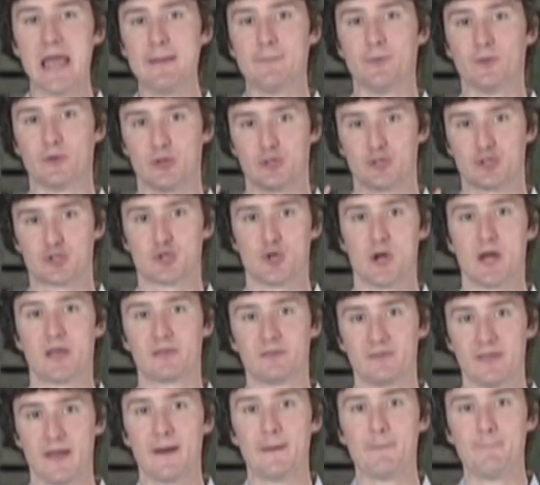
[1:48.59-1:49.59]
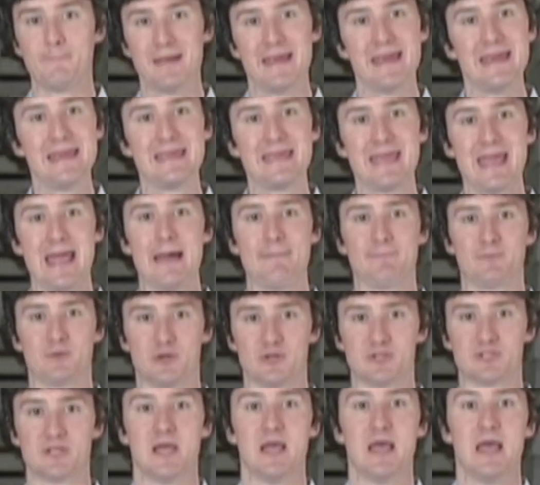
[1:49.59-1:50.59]
able to trick their bee
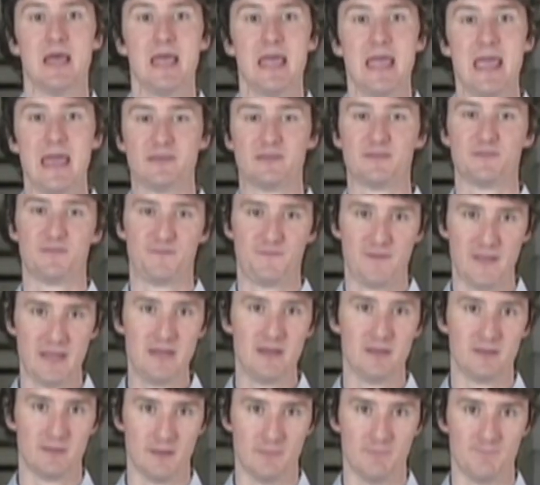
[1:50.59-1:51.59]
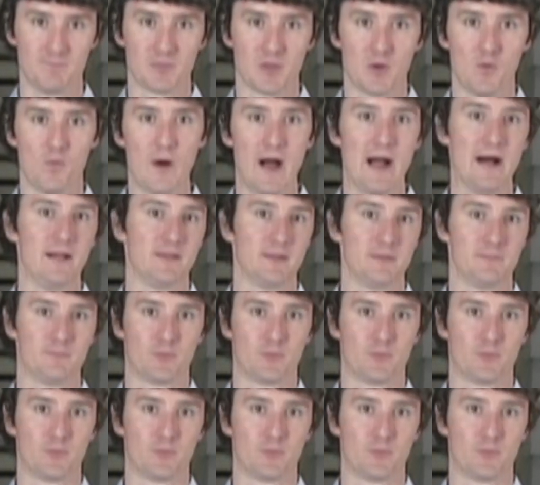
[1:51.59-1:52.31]
captors into feeding them while in